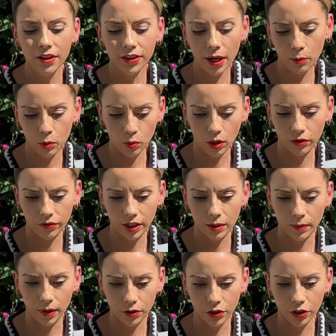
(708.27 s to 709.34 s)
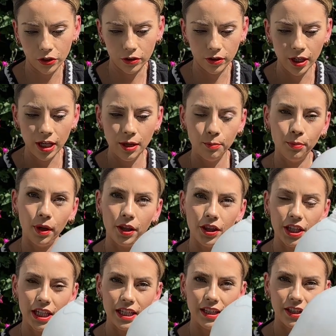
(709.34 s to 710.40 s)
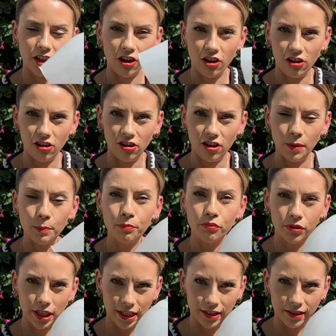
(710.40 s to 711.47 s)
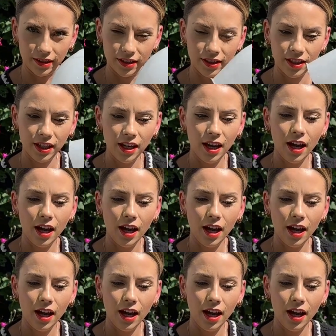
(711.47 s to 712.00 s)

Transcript: That would work really well too. But these are brilliant.